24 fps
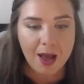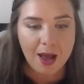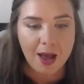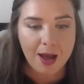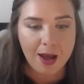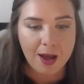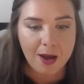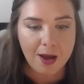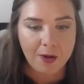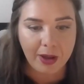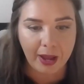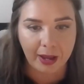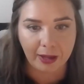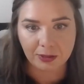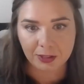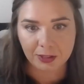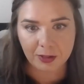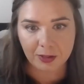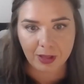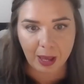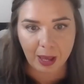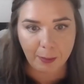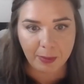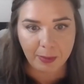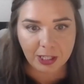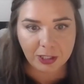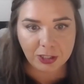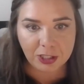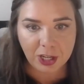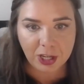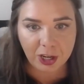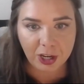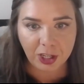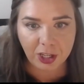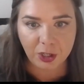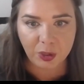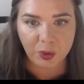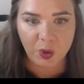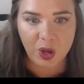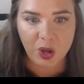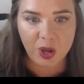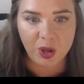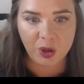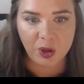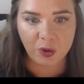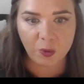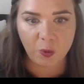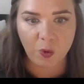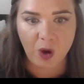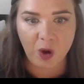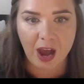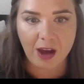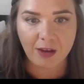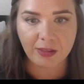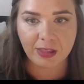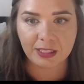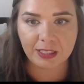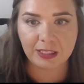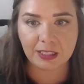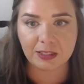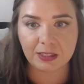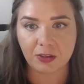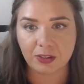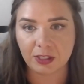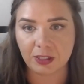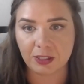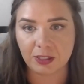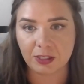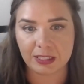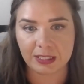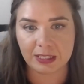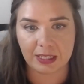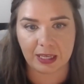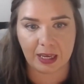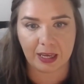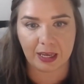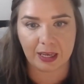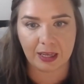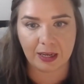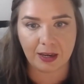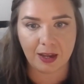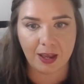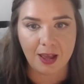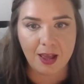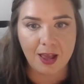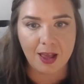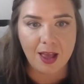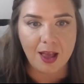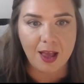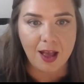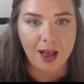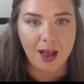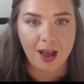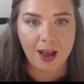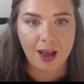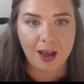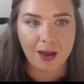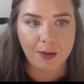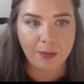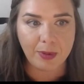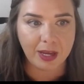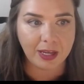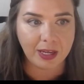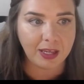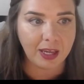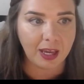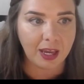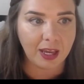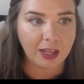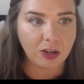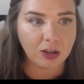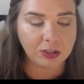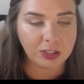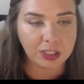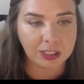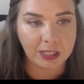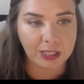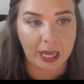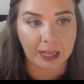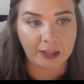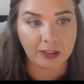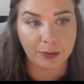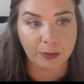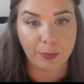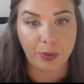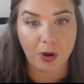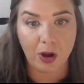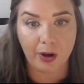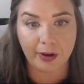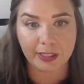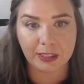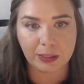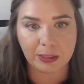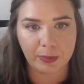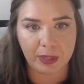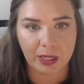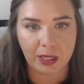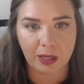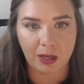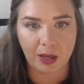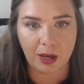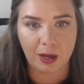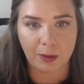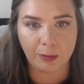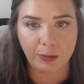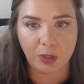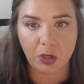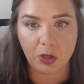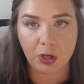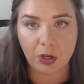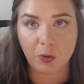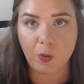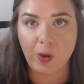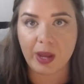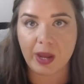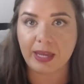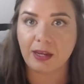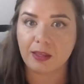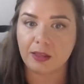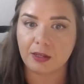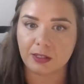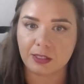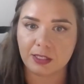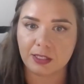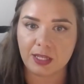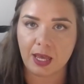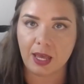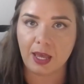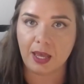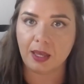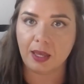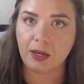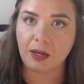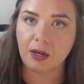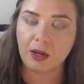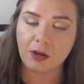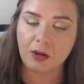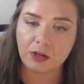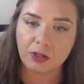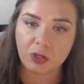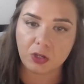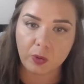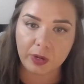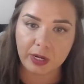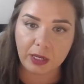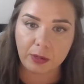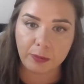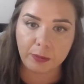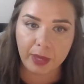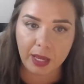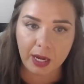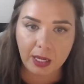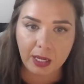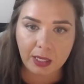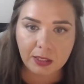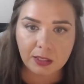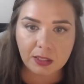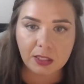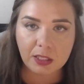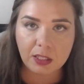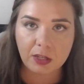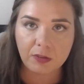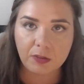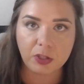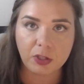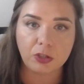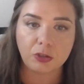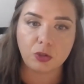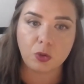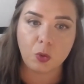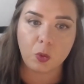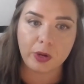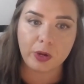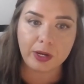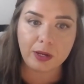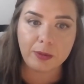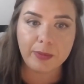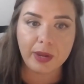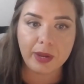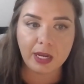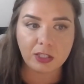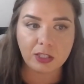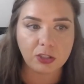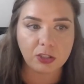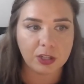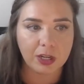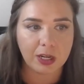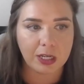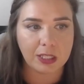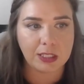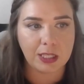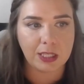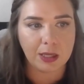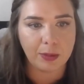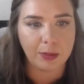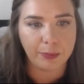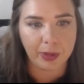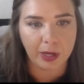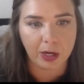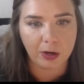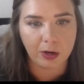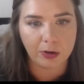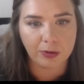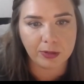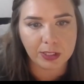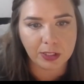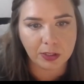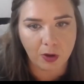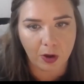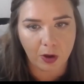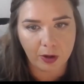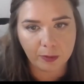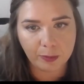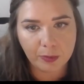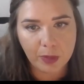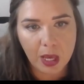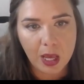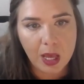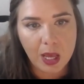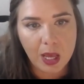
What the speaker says: Okay, so let me show you while this is on your skin. Again, you'll just have to pause me. You can wait either 10 or 20 minutes. If you do 20 minutes, you're going to see a bigger result.